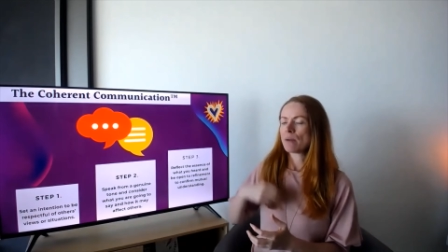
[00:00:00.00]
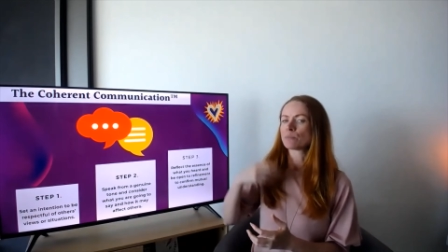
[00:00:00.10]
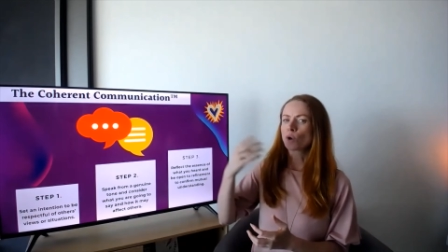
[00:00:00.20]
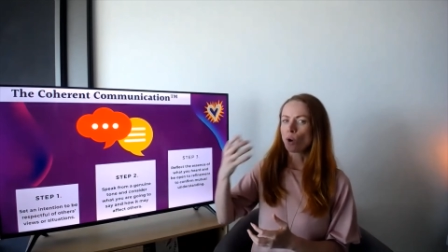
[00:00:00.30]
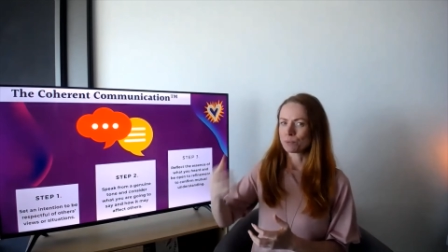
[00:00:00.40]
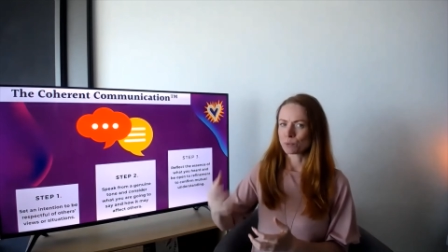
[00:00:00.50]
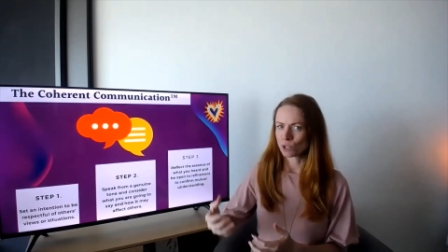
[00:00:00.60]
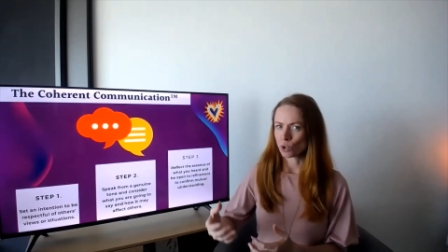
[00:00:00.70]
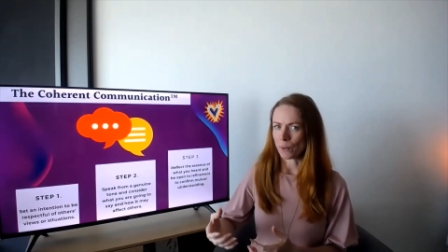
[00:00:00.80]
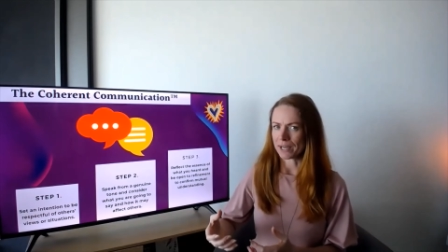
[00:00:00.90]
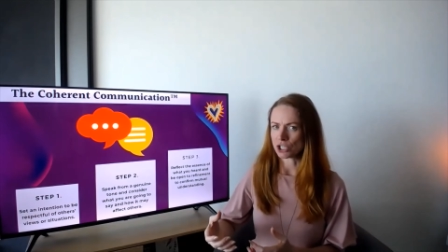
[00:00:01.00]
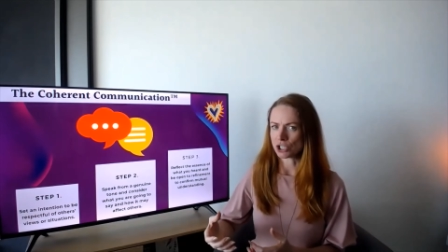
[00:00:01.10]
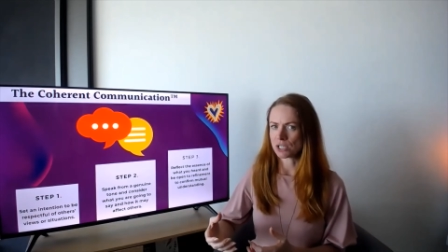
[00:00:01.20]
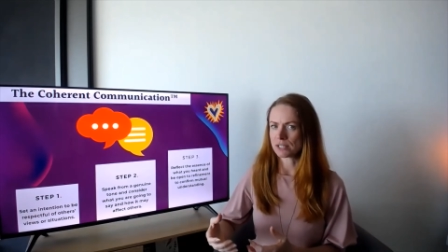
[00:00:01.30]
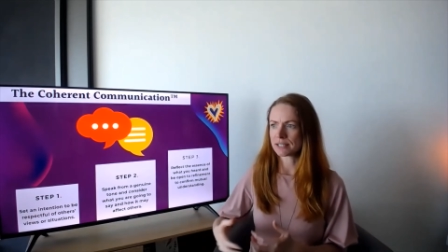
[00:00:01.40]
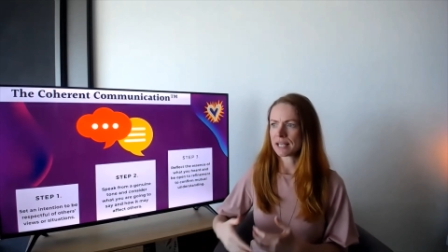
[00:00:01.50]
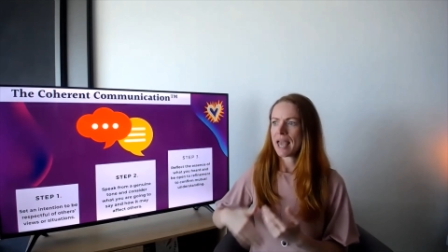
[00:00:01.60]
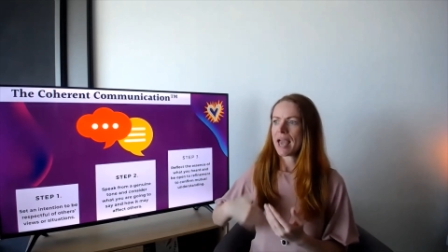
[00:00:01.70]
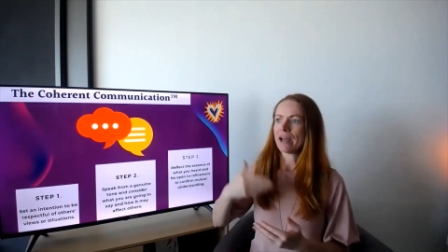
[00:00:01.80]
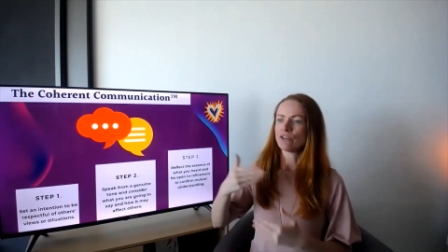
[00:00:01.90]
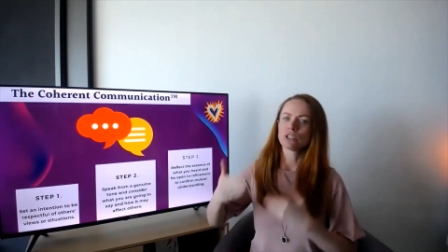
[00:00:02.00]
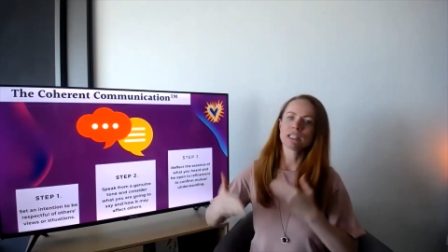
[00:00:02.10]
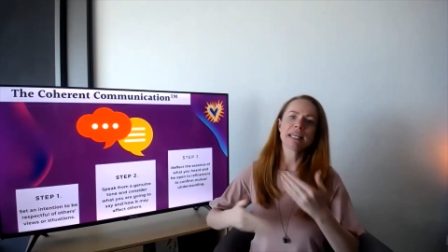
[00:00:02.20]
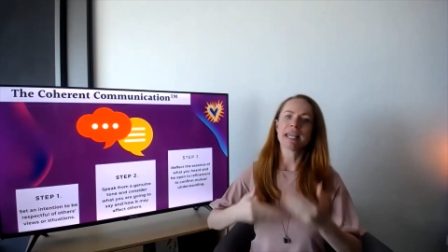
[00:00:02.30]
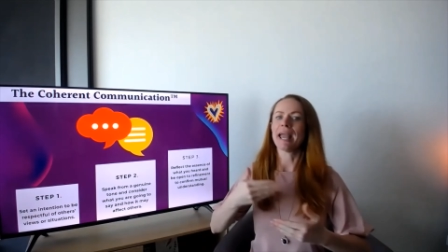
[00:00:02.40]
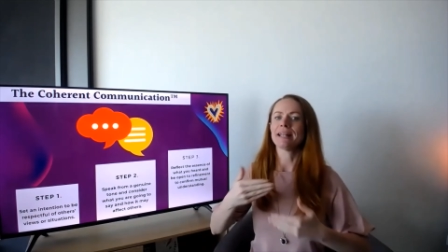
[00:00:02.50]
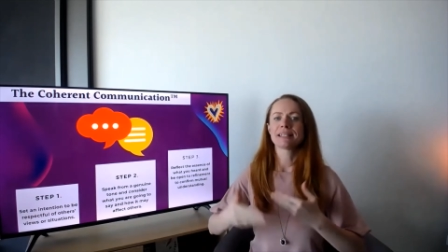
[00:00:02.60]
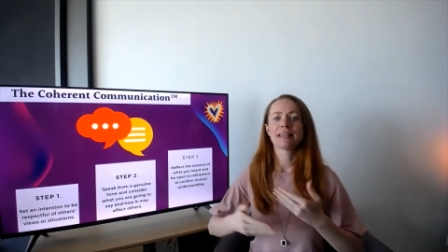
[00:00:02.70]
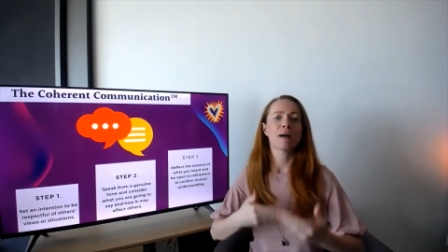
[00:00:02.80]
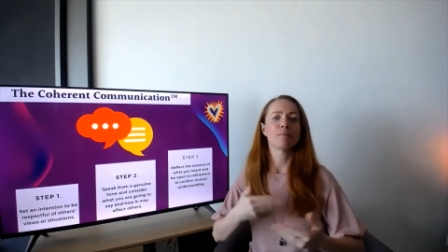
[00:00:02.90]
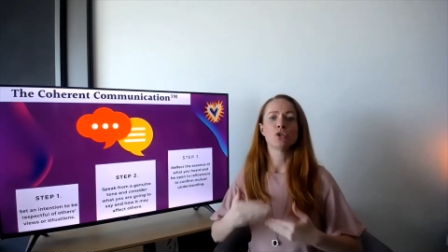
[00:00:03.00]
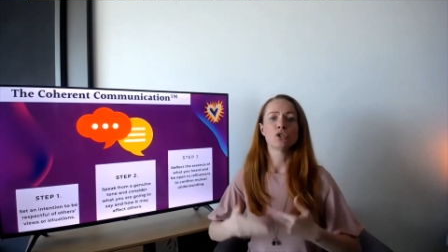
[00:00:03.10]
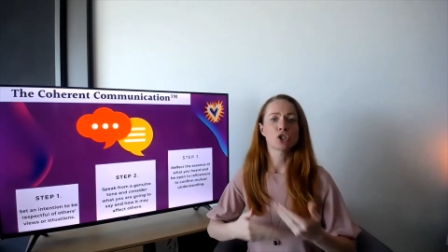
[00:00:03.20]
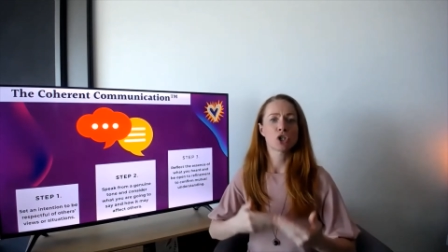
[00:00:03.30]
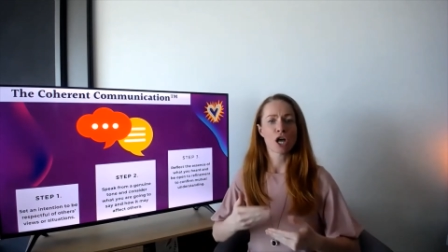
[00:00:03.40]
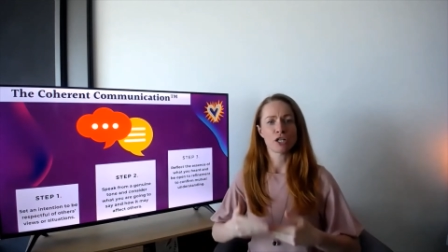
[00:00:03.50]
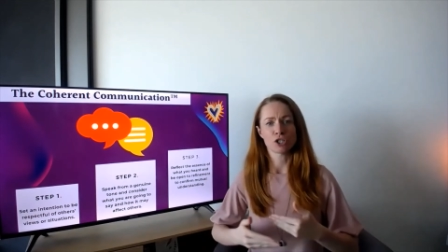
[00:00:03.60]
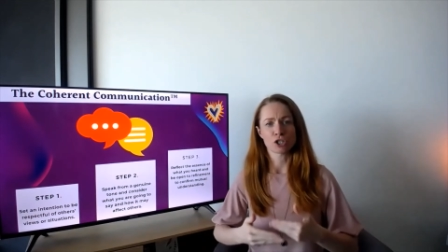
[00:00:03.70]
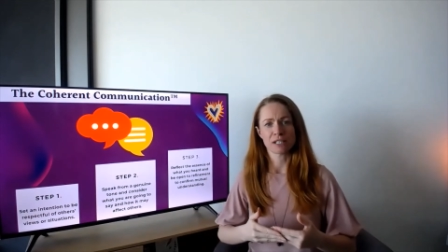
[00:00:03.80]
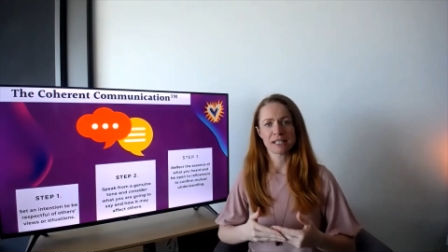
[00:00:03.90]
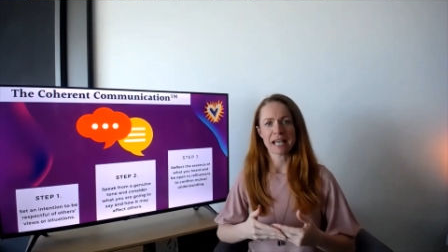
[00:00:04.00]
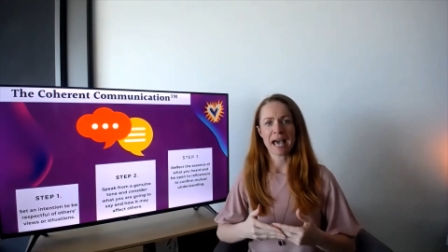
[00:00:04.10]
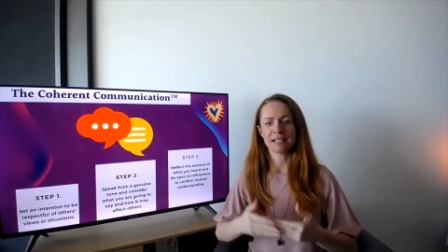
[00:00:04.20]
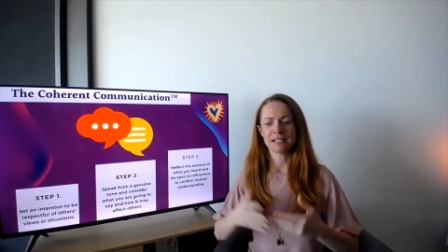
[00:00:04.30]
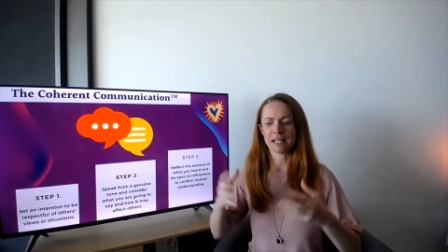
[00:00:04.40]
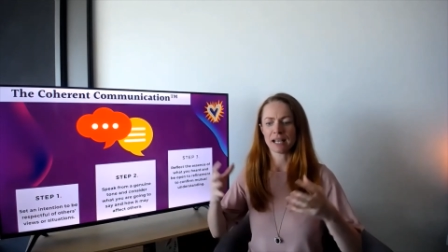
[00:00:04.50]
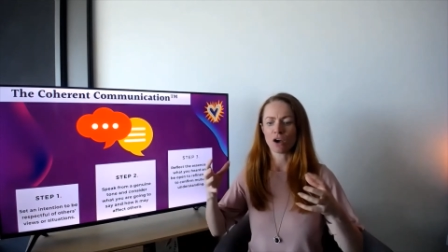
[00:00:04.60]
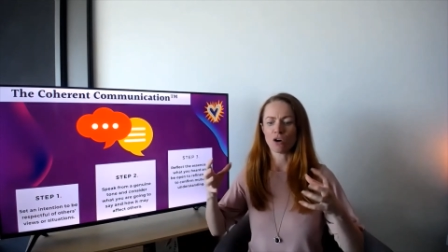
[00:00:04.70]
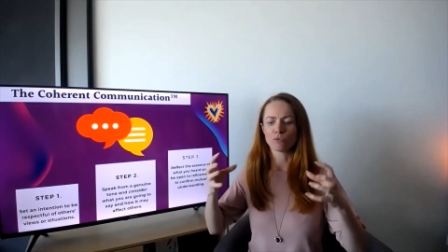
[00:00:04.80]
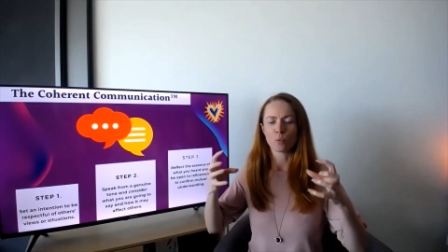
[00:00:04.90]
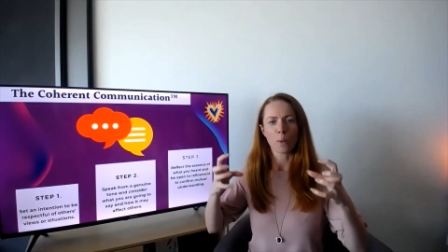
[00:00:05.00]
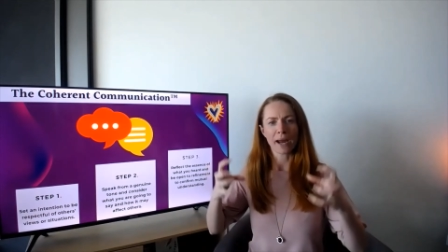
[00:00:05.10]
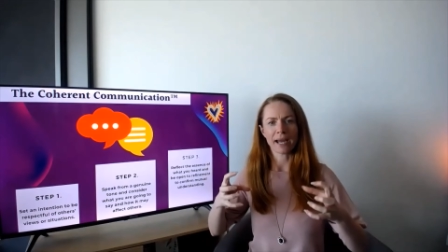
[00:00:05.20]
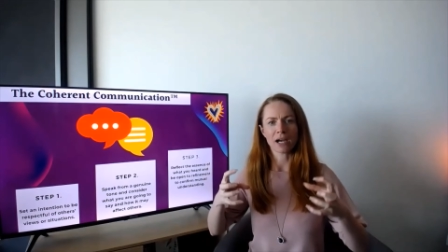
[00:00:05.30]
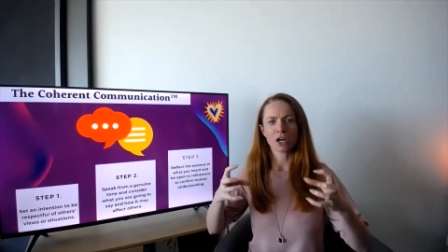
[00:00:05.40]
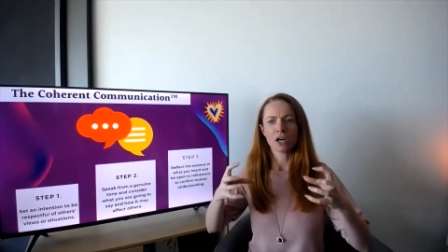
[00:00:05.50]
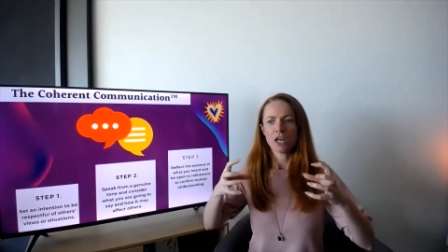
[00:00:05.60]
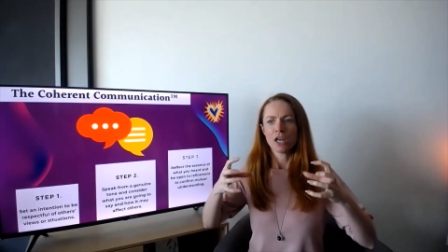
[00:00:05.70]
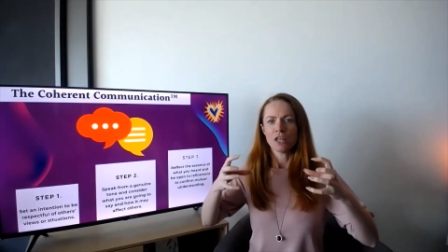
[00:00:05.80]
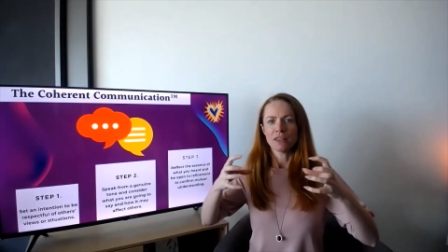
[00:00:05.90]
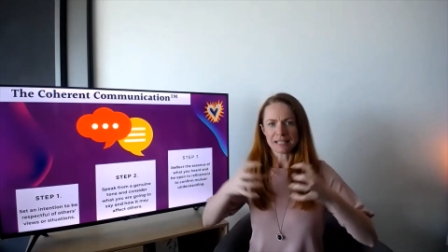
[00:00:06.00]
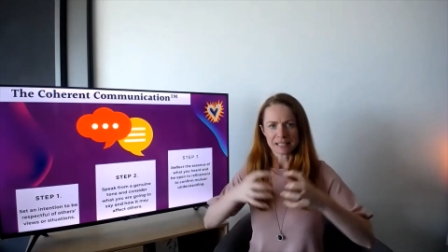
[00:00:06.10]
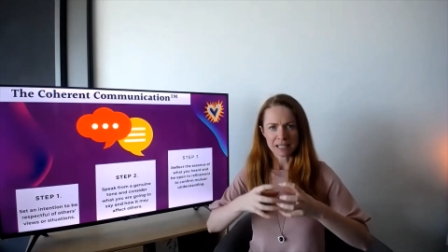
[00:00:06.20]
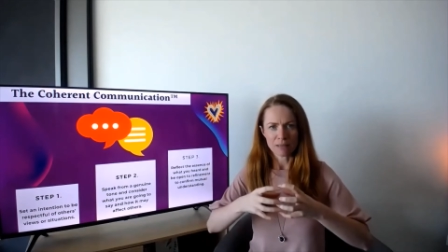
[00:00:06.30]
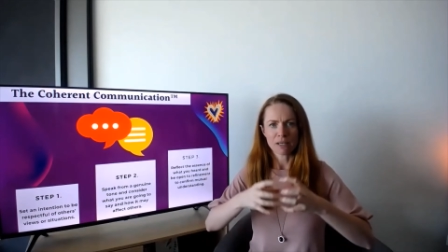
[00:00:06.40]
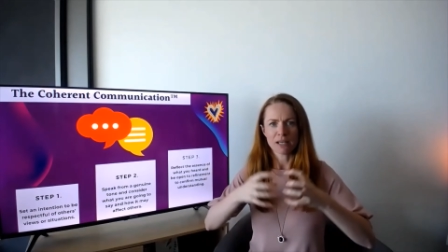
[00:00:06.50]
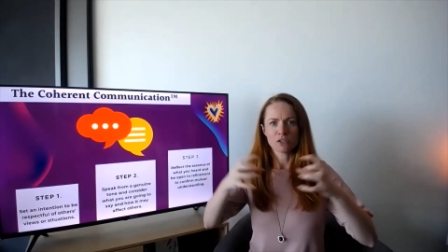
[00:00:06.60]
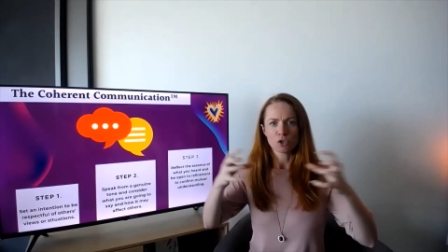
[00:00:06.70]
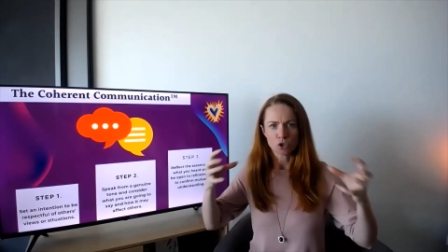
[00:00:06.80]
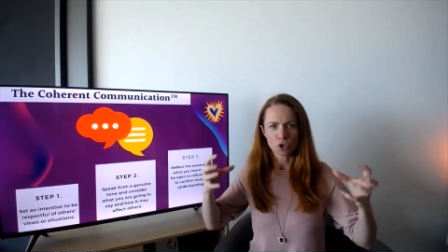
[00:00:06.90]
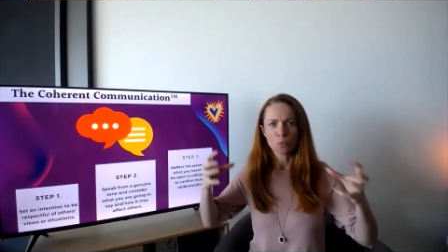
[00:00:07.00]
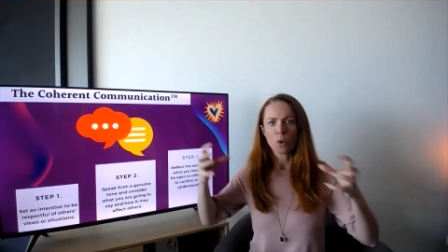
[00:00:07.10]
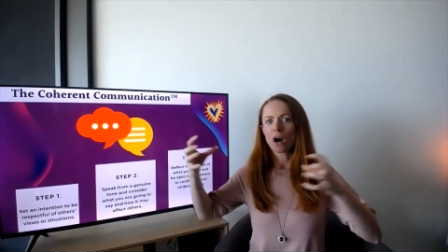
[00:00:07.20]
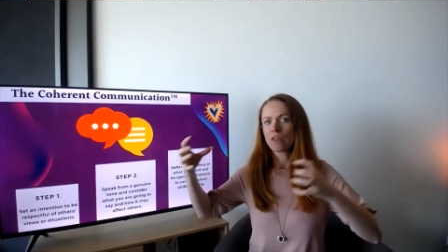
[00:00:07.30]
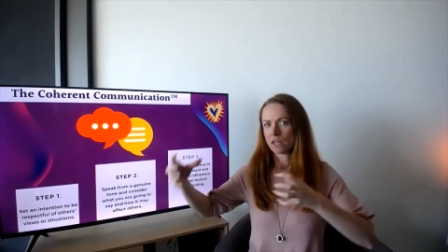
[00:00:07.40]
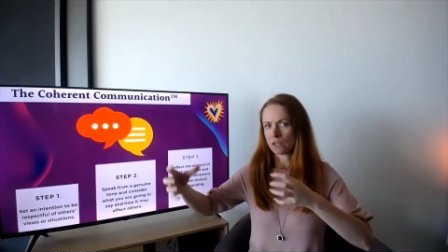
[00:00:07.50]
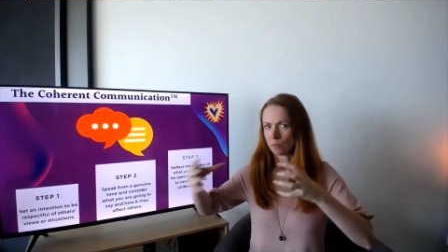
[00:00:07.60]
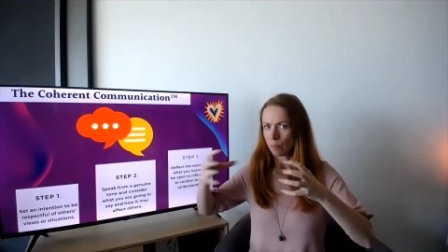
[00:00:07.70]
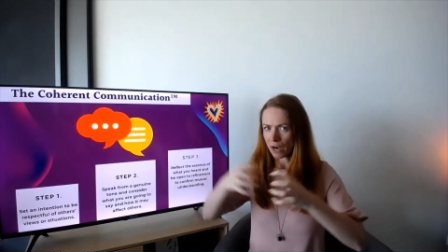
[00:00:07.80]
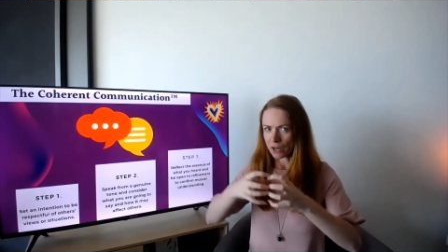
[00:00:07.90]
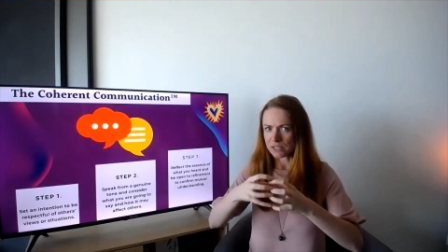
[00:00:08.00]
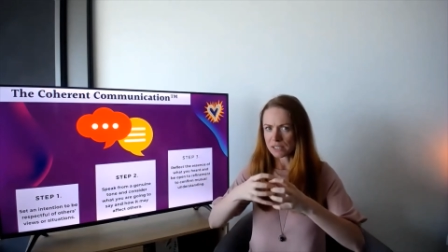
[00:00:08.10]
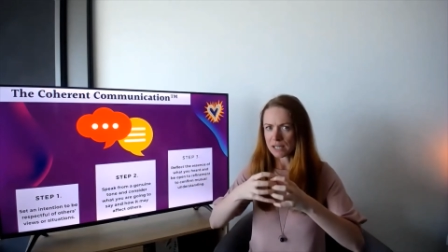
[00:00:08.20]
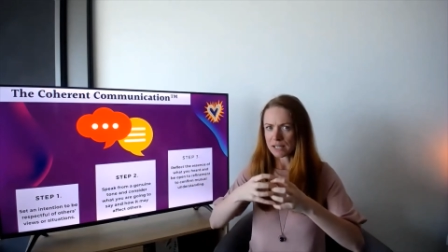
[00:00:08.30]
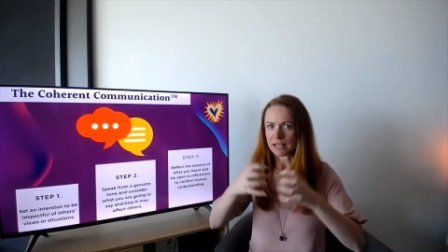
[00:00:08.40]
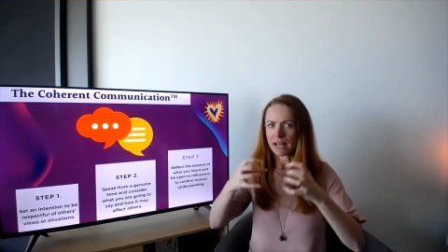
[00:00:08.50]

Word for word: prompt with questions, and really get to that mutual understanding of where the team is, you are, the other person is,